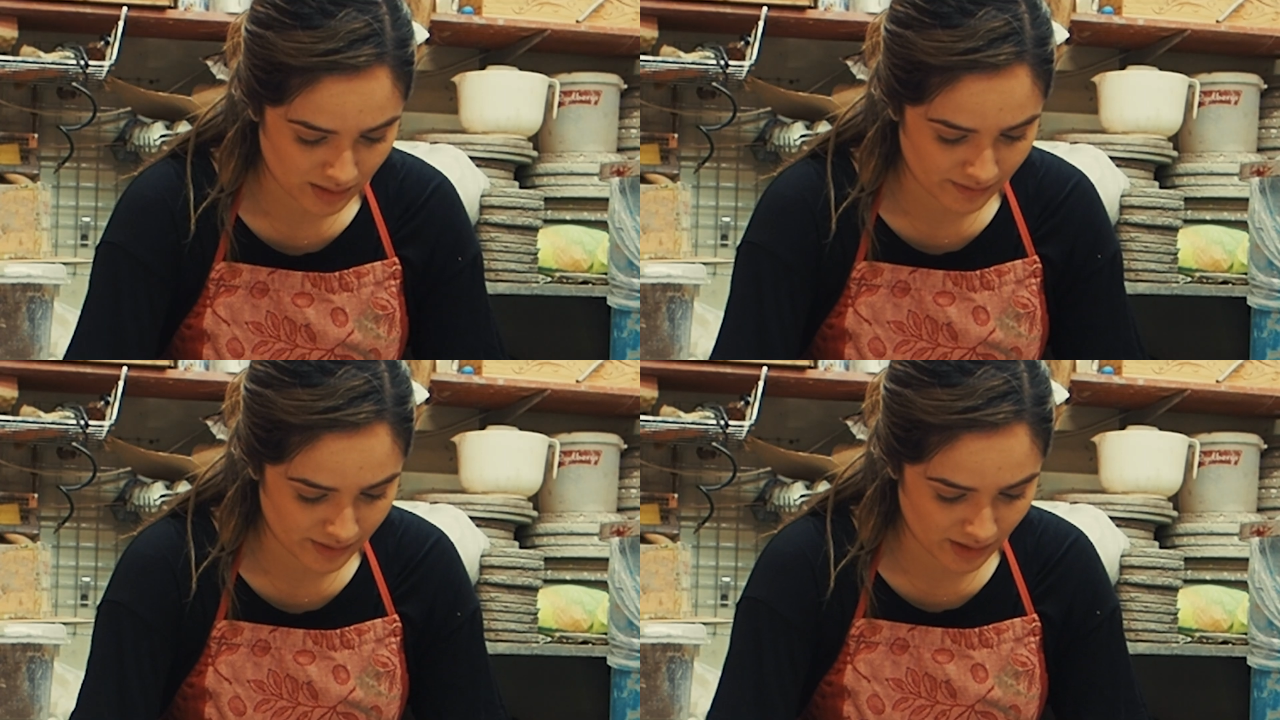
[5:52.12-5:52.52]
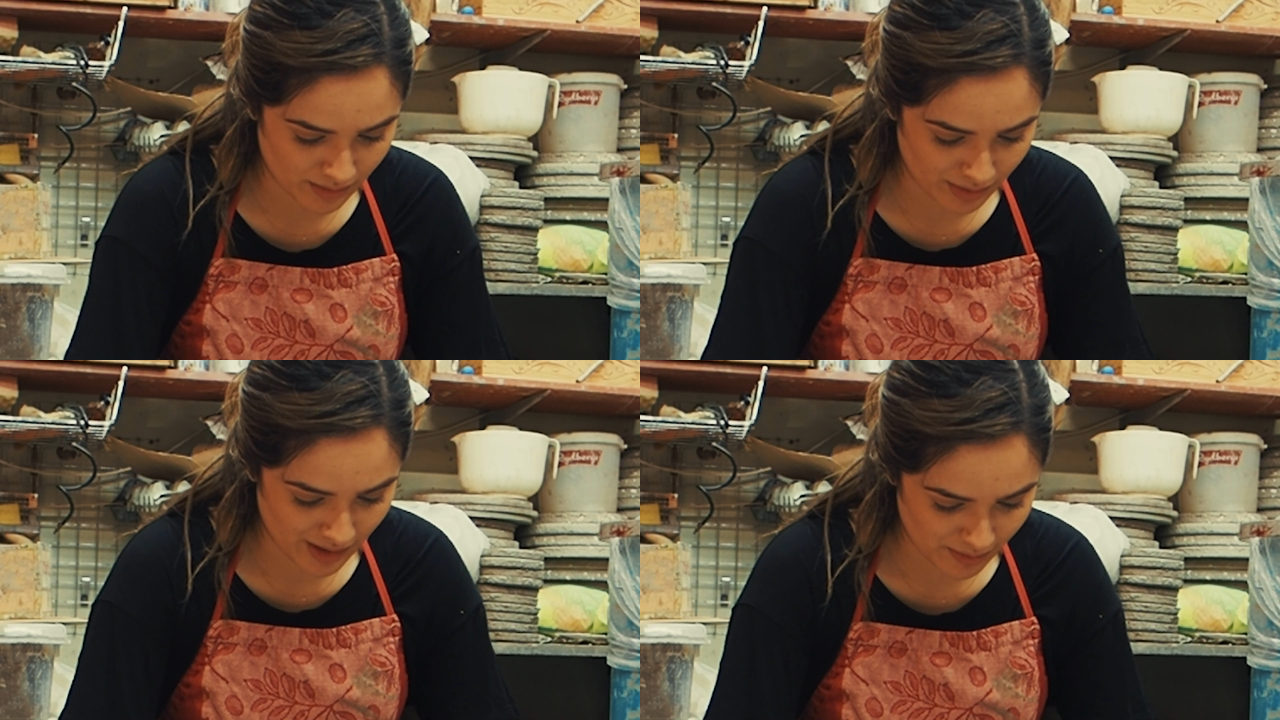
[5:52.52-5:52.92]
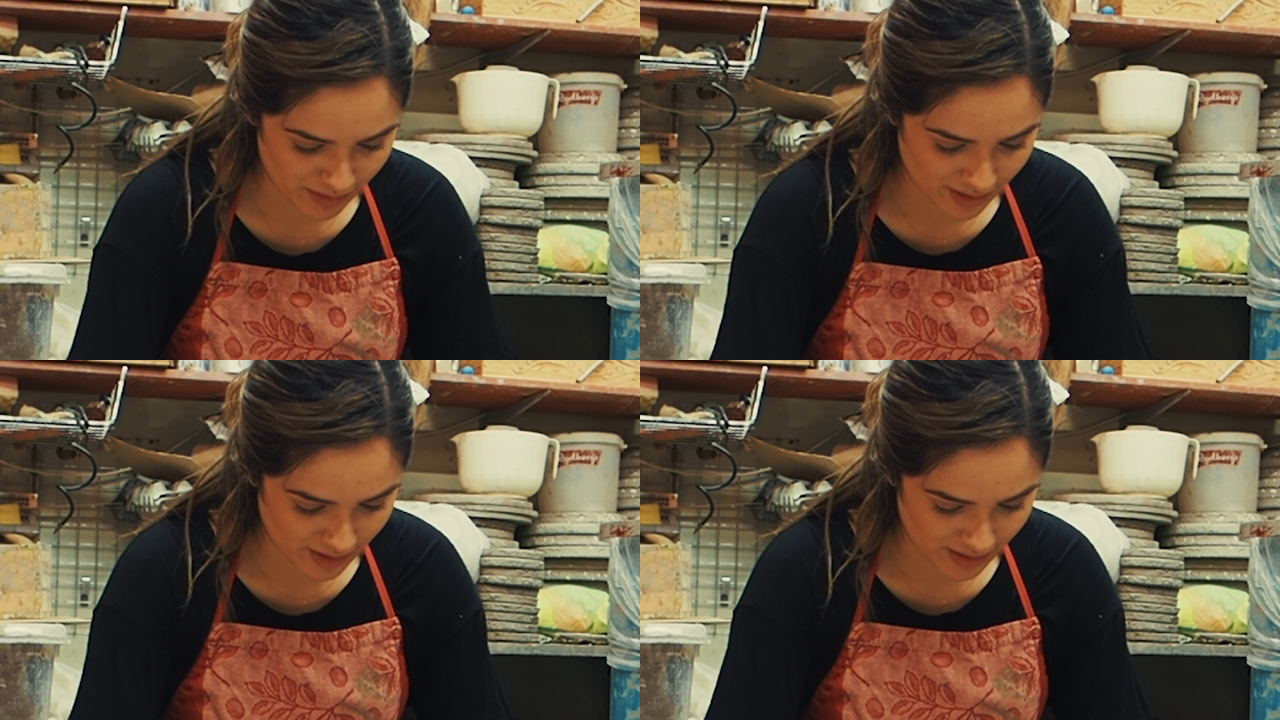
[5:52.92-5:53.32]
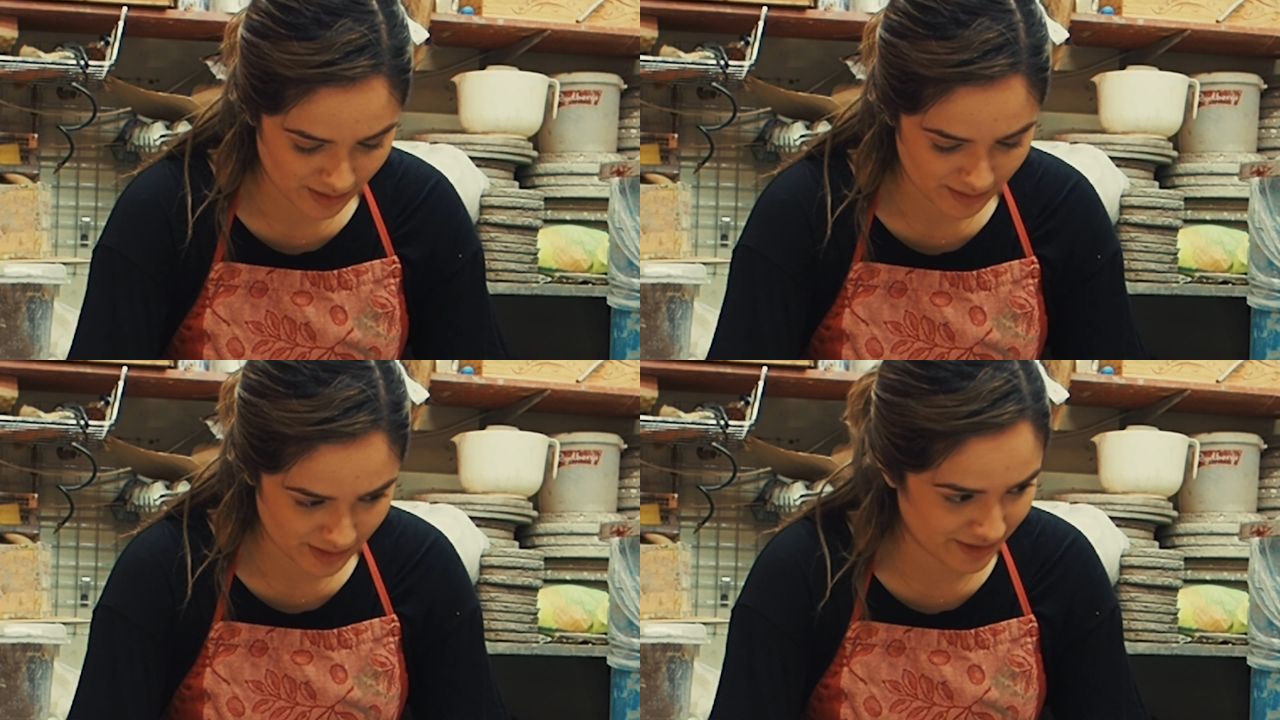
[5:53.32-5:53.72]
lifting a baby.
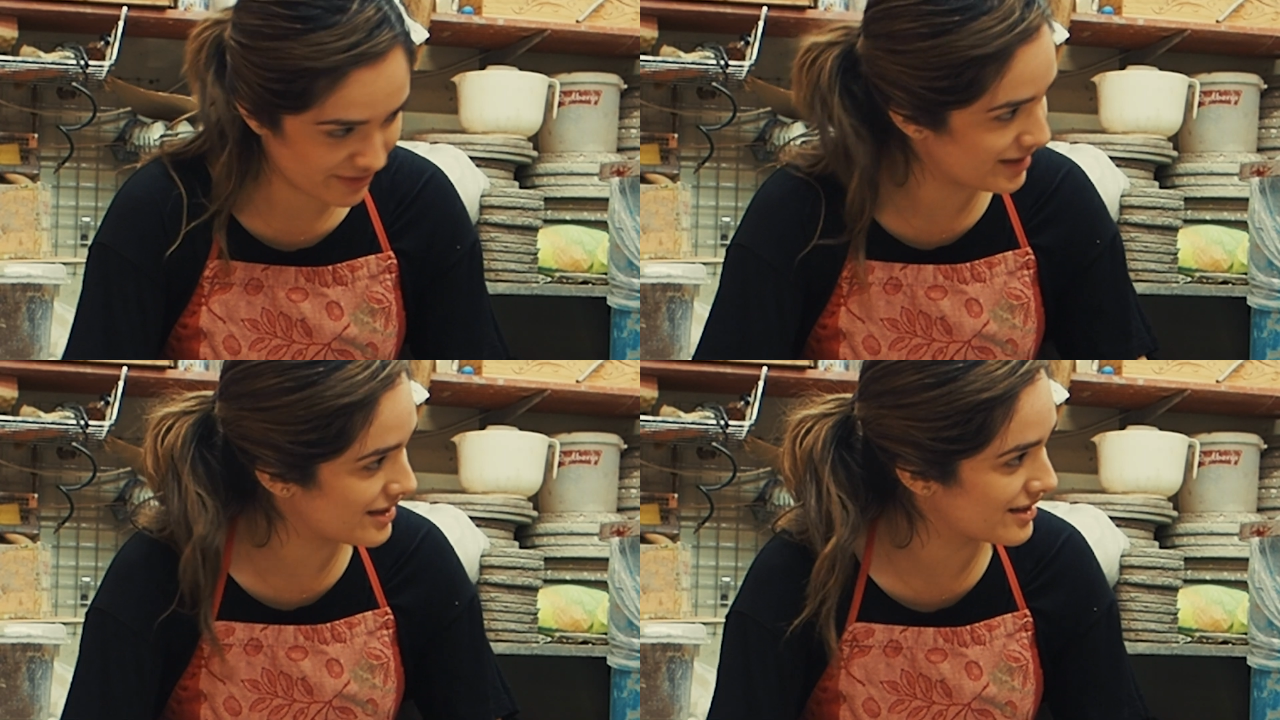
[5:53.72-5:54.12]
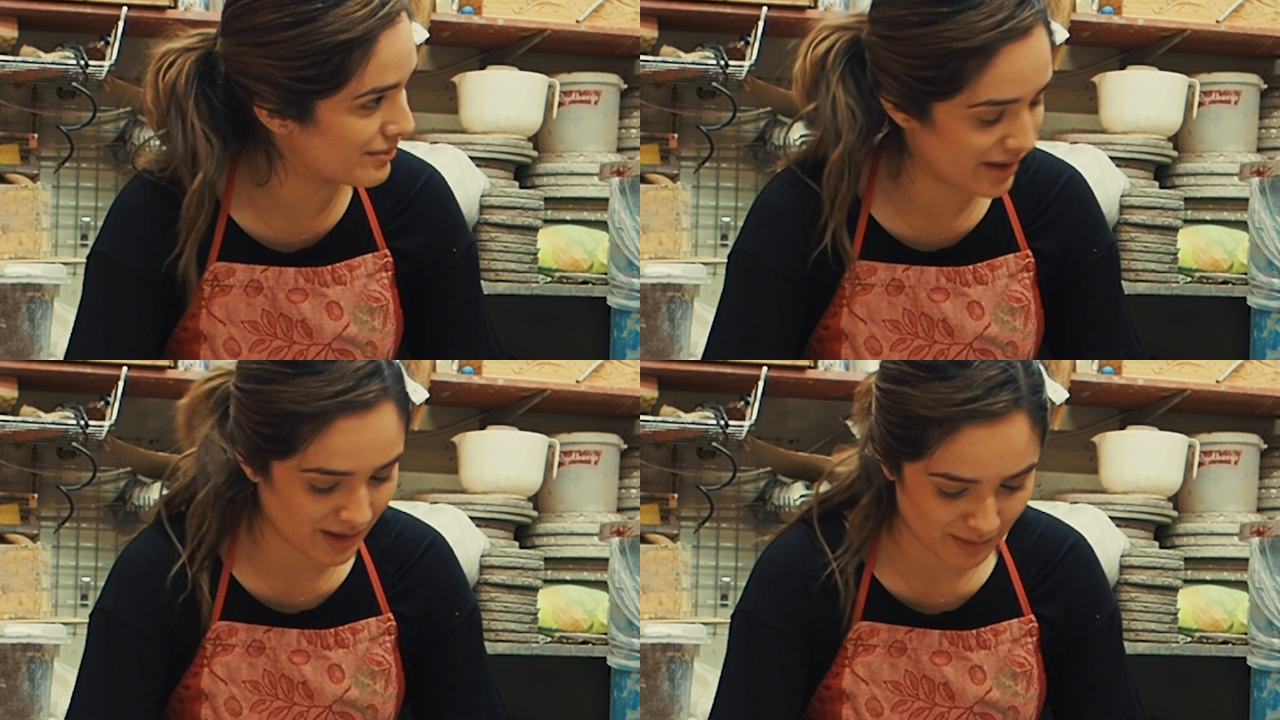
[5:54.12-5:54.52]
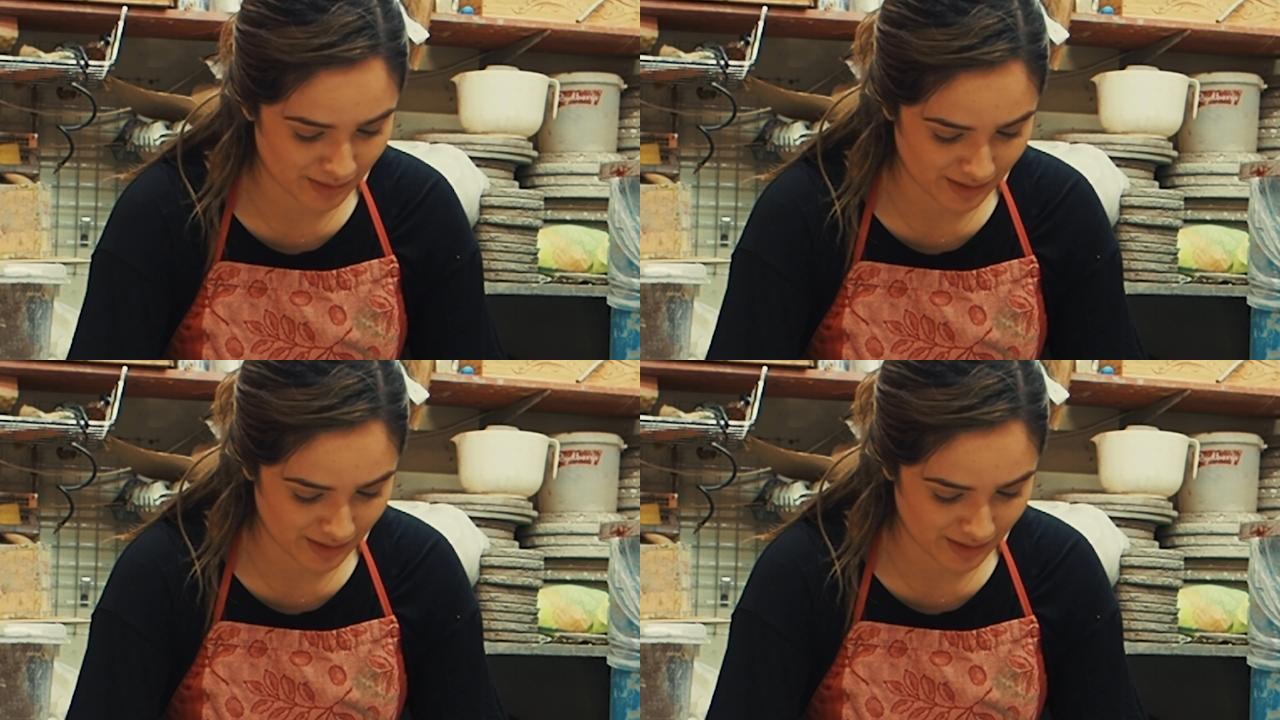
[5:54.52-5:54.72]
lifting the baby.